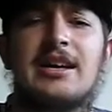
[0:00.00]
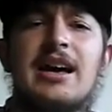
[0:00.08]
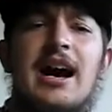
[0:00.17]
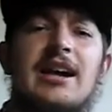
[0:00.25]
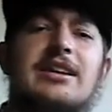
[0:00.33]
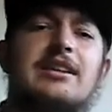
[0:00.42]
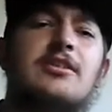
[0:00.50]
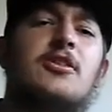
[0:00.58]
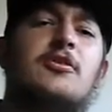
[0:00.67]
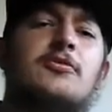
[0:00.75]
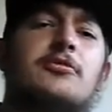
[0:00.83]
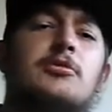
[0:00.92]
I'm going to
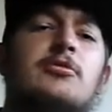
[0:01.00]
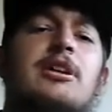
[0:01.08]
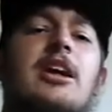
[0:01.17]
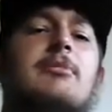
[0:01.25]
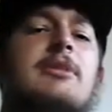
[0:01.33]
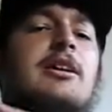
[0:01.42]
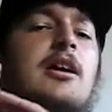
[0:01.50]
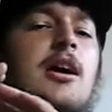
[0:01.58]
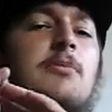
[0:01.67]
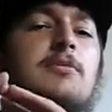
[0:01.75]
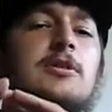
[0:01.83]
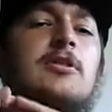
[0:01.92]
go through and I'm going to
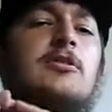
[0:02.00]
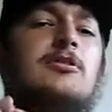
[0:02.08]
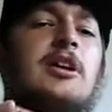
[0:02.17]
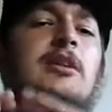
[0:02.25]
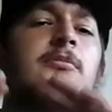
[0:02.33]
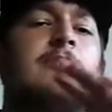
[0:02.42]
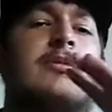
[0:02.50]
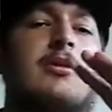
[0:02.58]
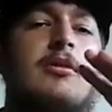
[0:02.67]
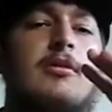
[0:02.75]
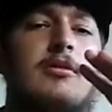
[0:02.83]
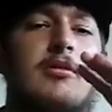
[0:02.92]
upload them
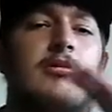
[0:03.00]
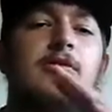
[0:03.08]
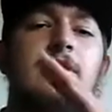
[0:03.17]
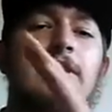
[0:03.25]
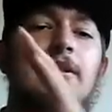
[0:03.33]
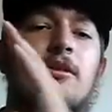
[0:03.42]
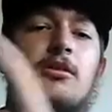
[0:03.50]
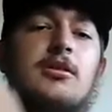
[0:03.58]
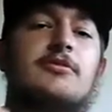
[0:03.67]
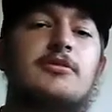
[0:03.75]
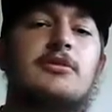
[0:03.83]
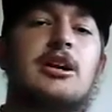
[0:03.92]
on
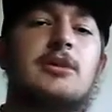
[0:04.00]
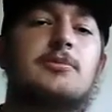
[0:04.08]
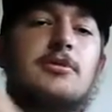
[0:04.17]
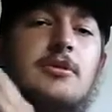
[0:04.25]
OfferUp